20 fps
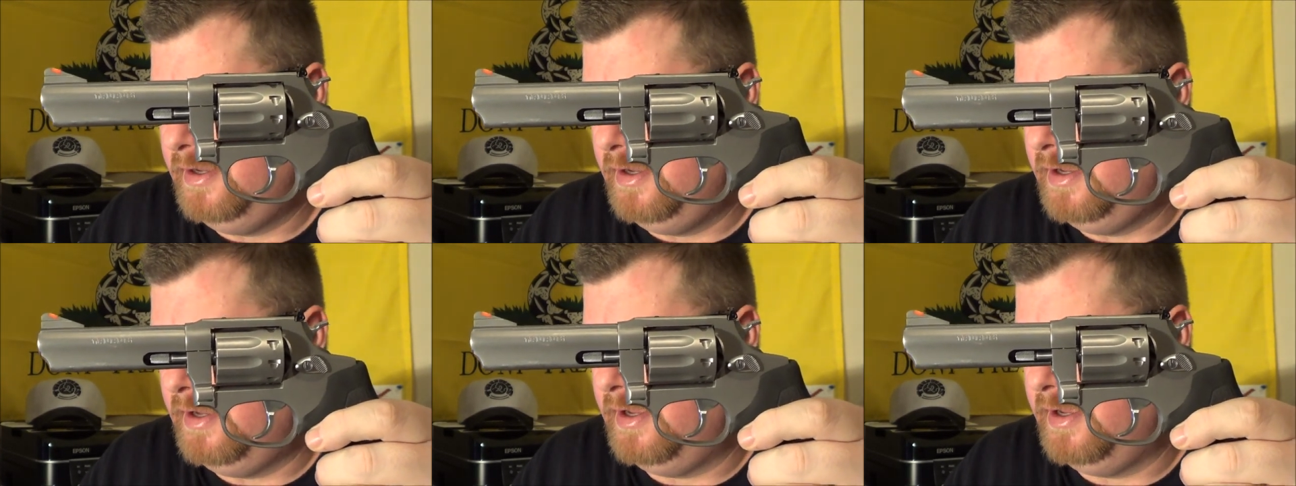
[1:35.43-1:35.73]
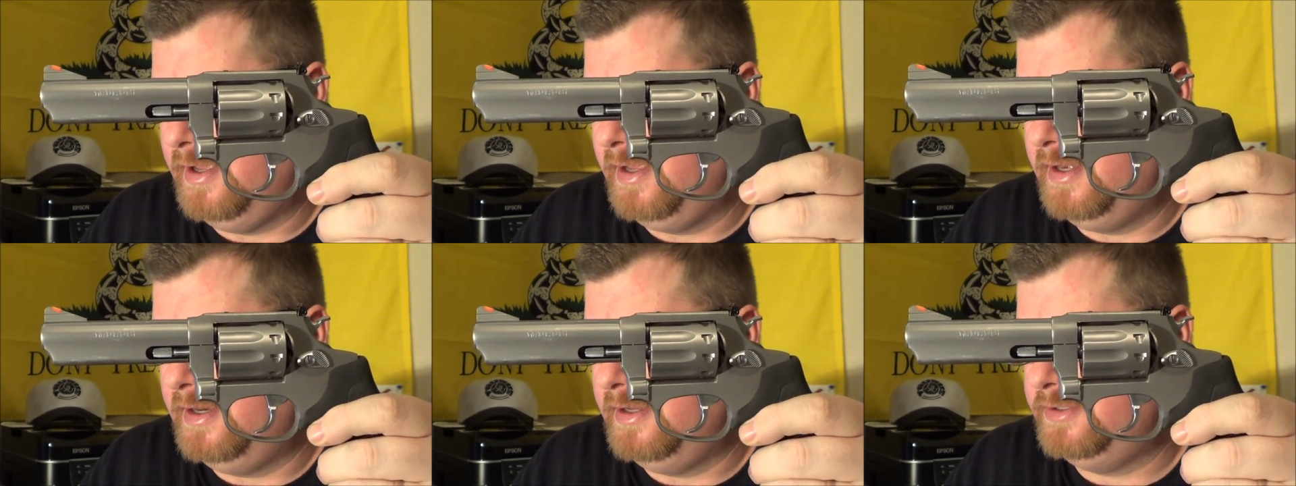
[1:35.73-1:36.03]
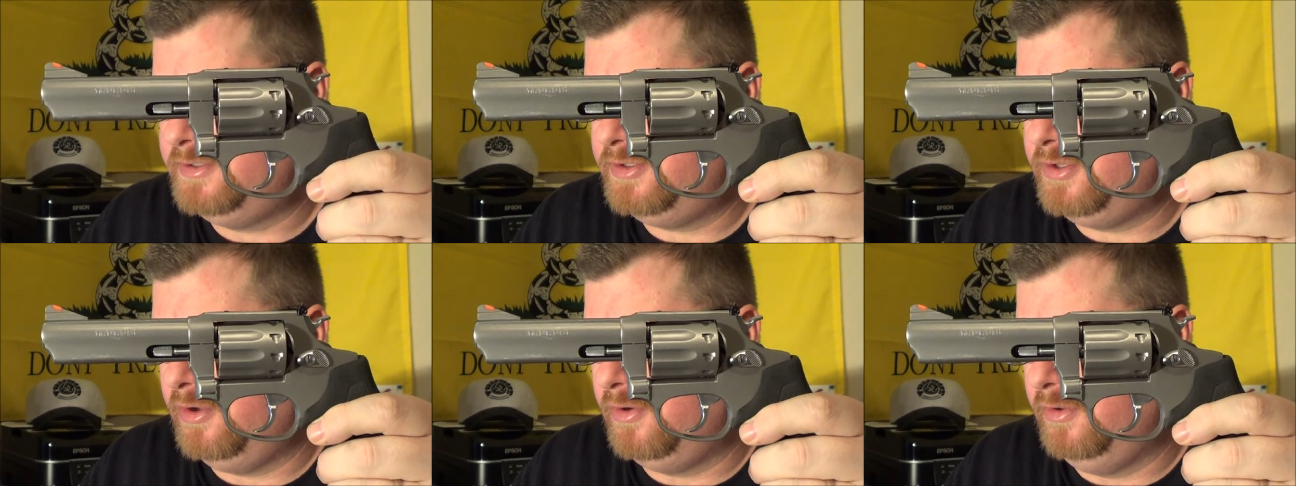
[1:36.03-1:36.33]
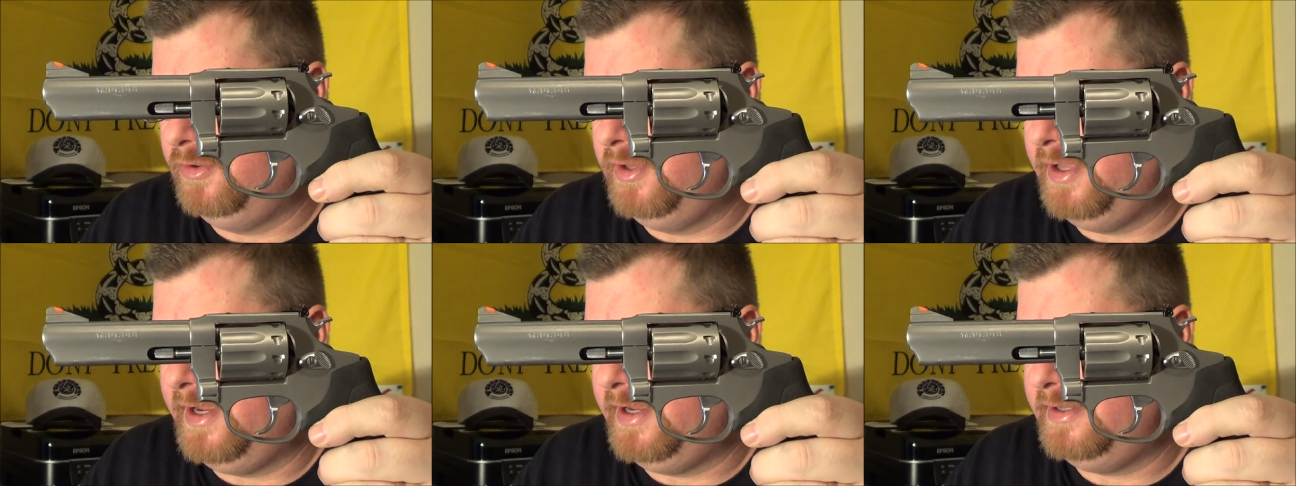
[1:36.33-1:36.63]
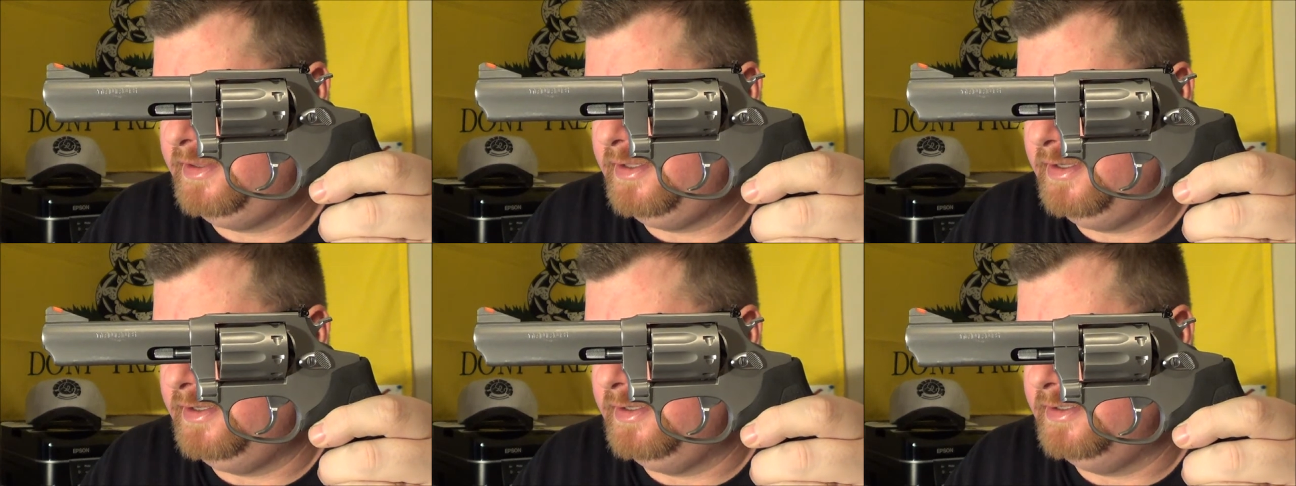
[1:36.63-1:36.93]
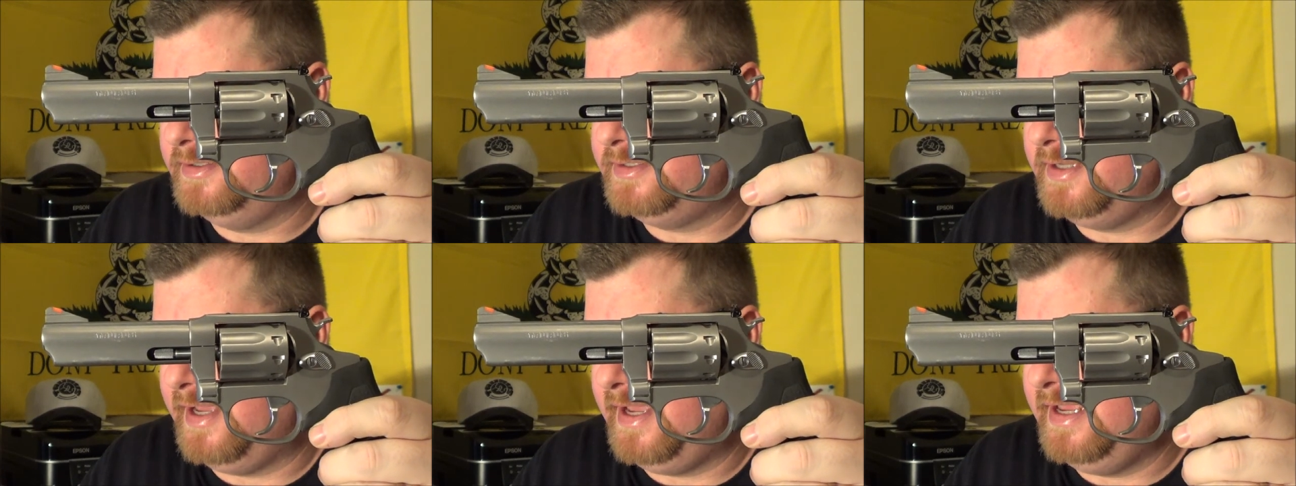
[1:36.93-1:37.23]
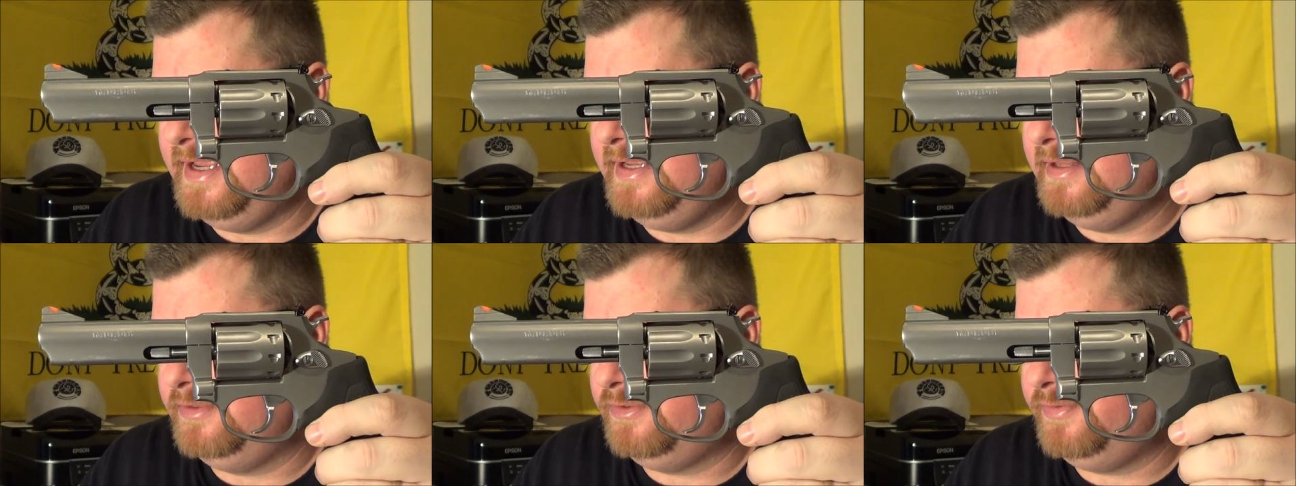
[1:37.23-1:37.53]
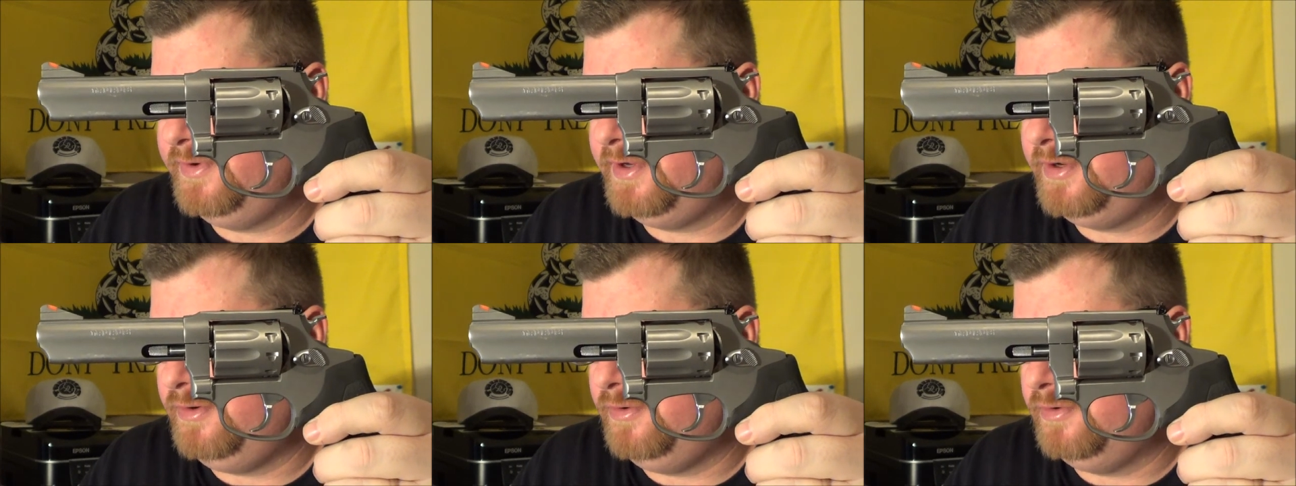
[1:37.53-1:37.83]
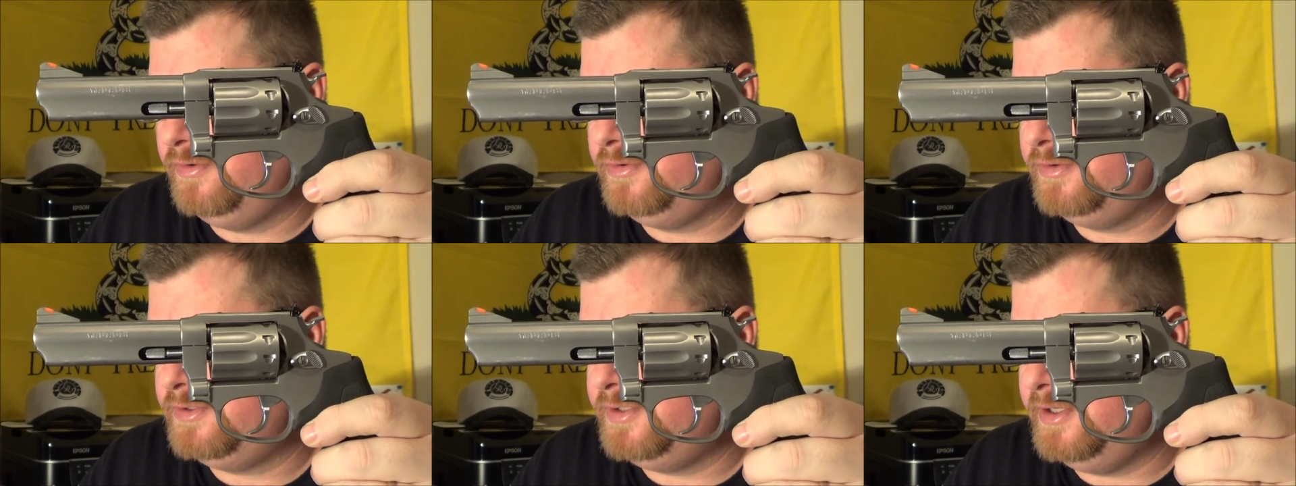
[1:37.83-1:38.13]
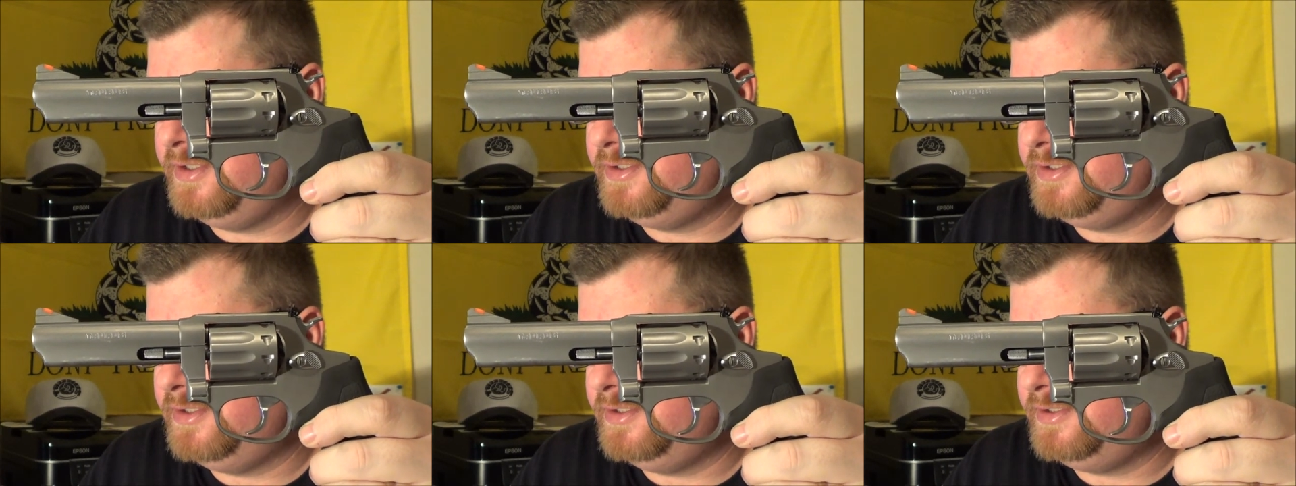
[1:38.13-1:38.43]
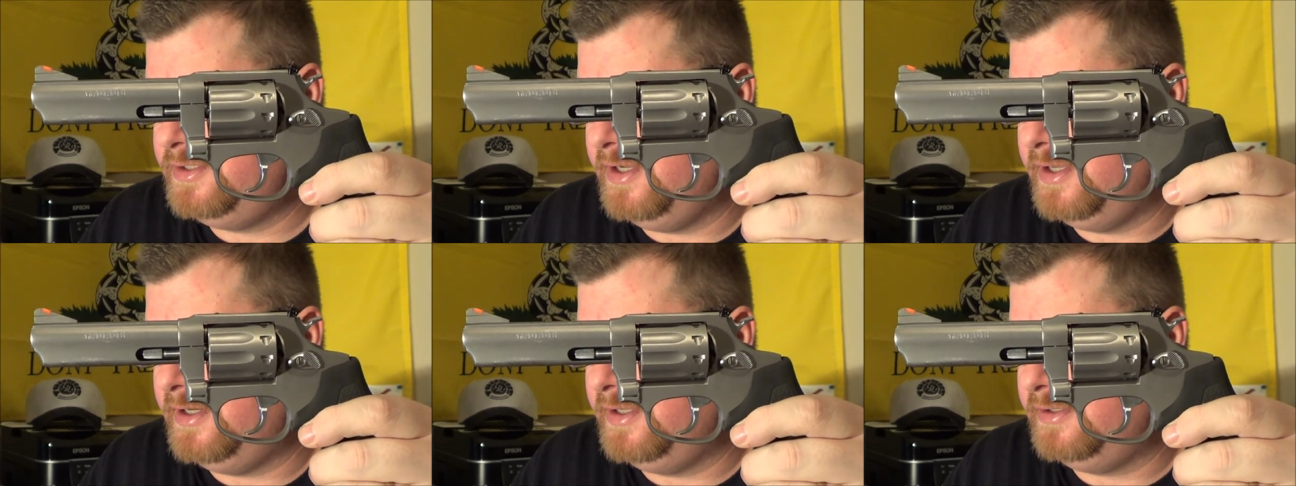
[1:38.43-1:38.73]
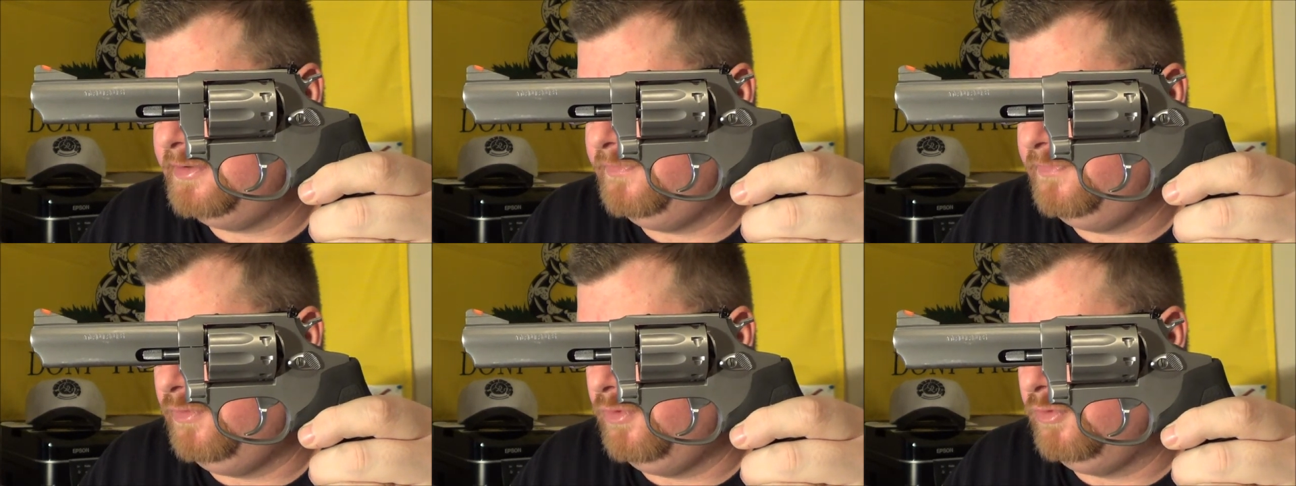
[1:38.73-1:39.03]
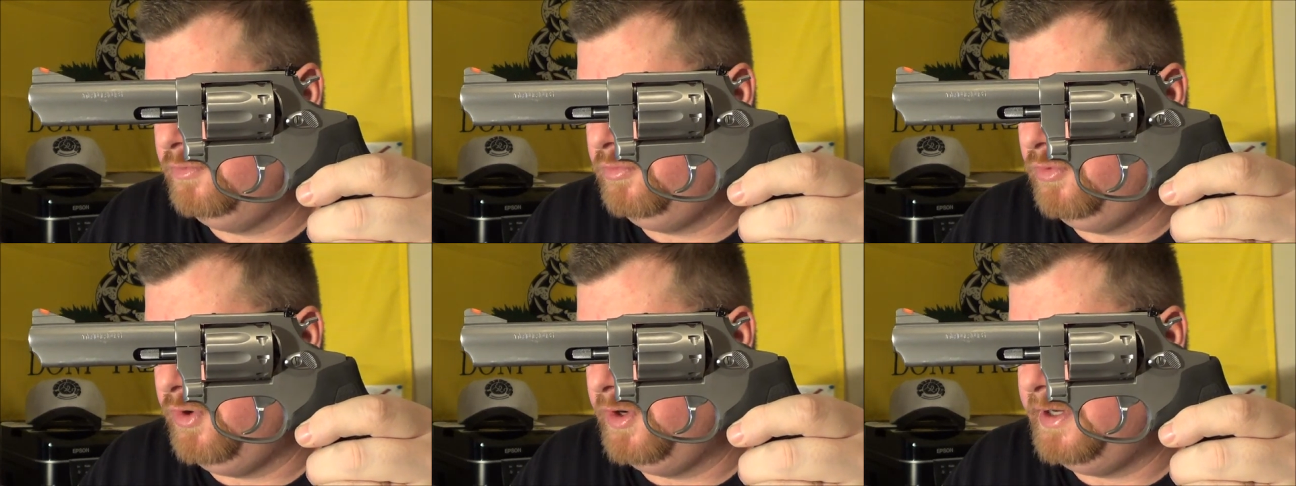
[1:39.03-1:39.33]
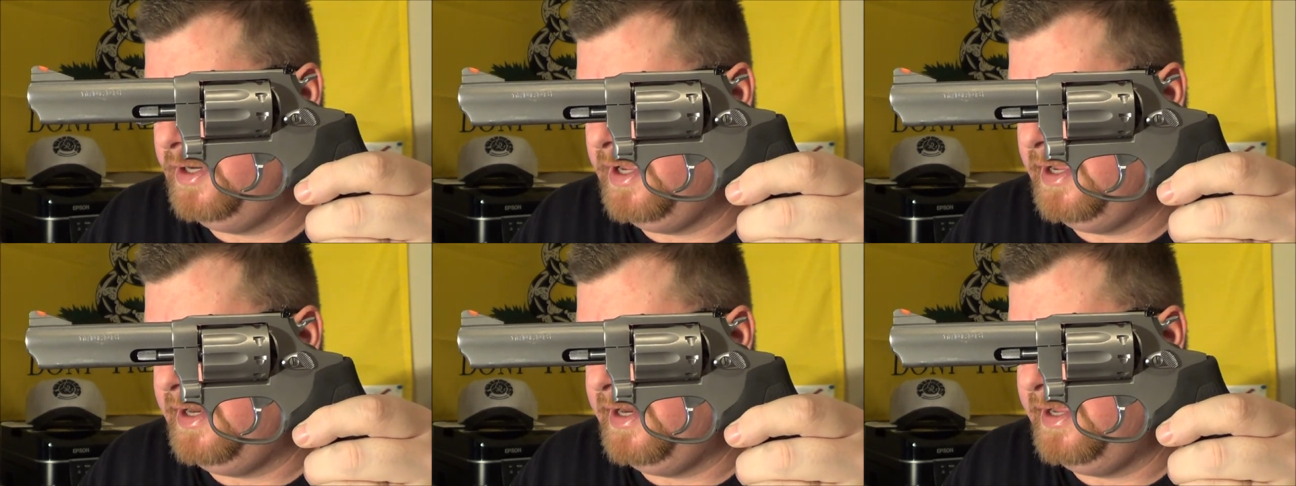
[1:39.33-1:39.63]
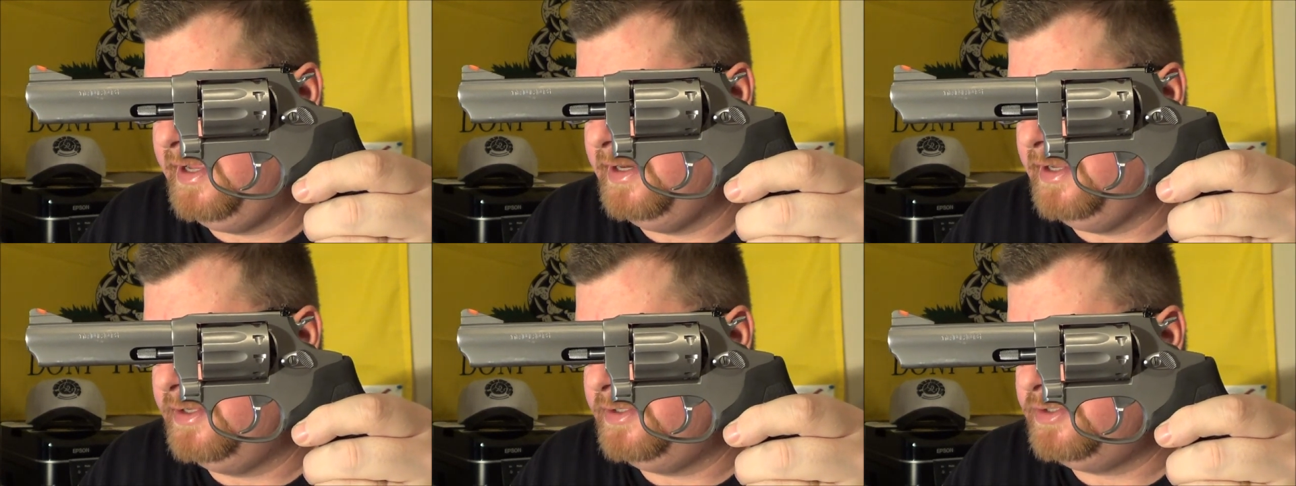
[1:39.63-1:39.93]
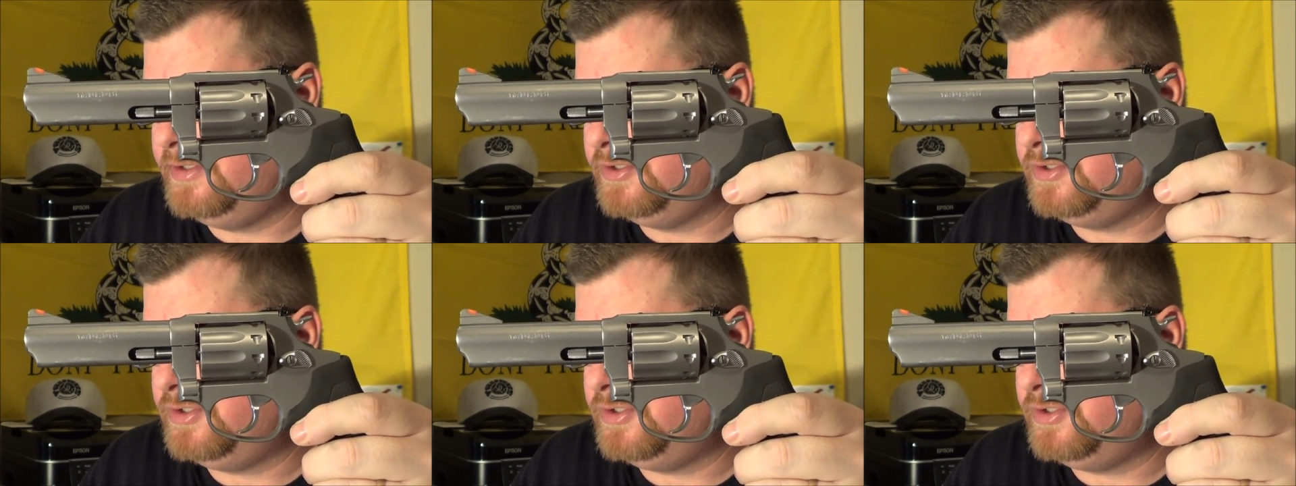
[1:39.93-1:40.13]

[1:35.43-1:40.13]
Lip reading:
No face is visible, so there are no lips to read.